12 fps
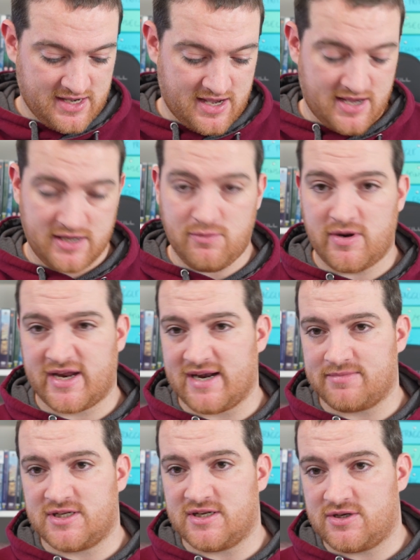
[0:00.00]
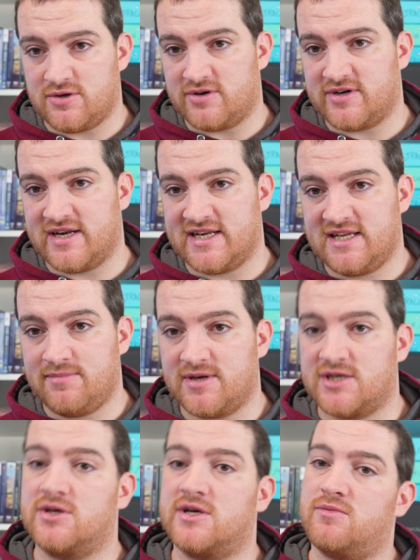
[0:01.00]
You won't get up to the 280
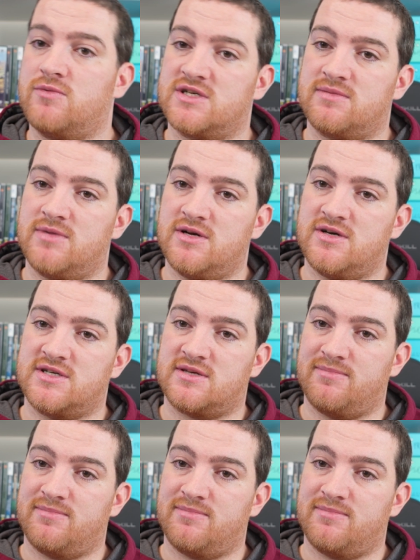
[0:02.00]
because you're going to want some lures,